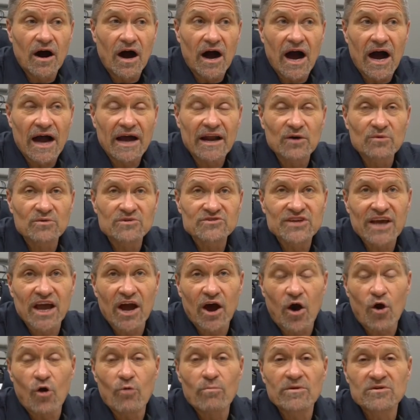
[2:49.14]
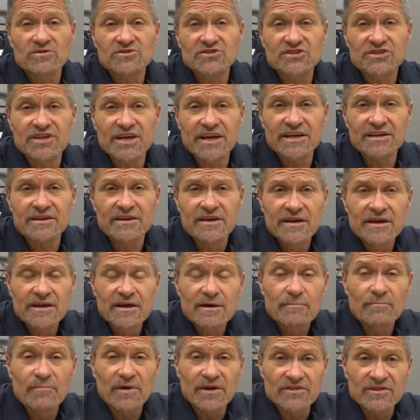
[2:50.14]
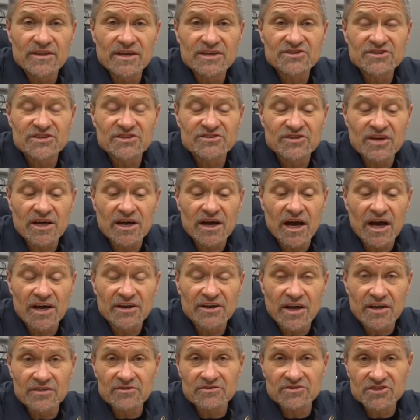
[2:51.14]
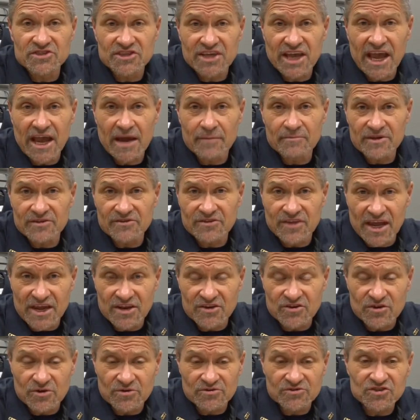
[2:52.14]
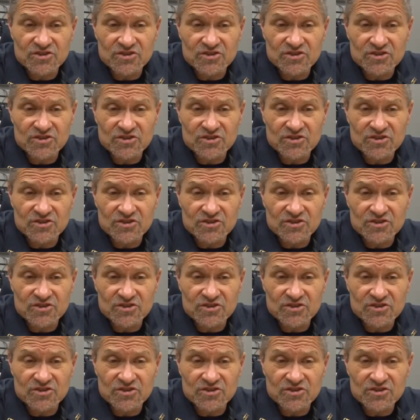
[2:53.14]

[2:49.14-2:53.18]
don't want to say I almost did, but this is another scam that they do.